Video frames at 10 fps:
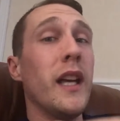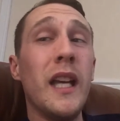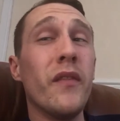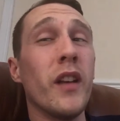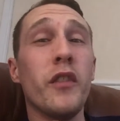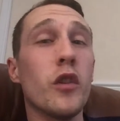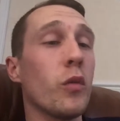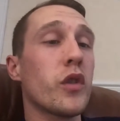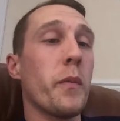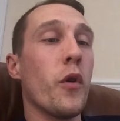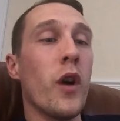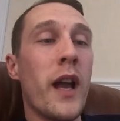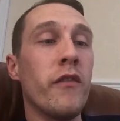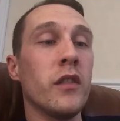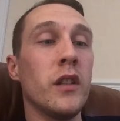Even if you don't support
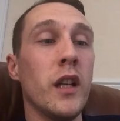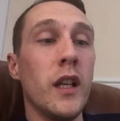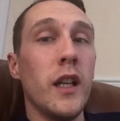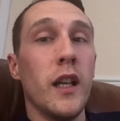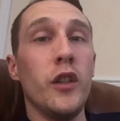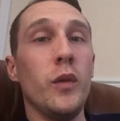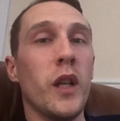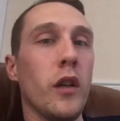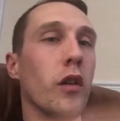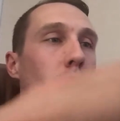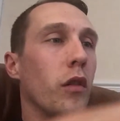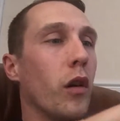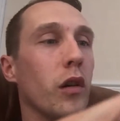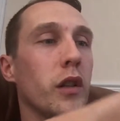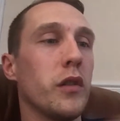Everton and you think,
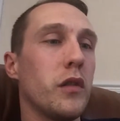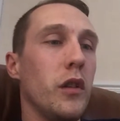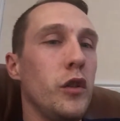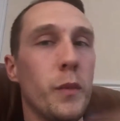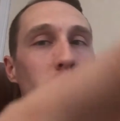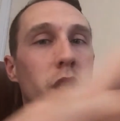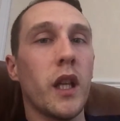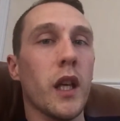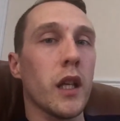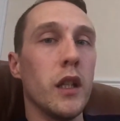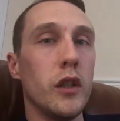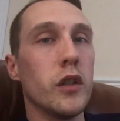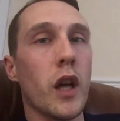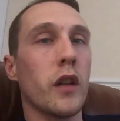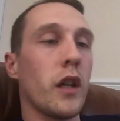oh, he's being thick,
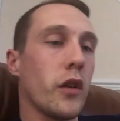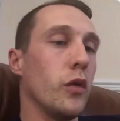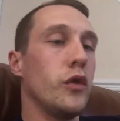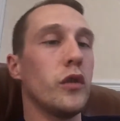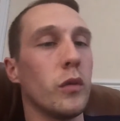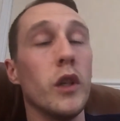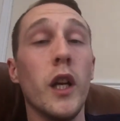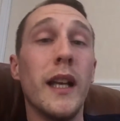you aren't that good, you don't.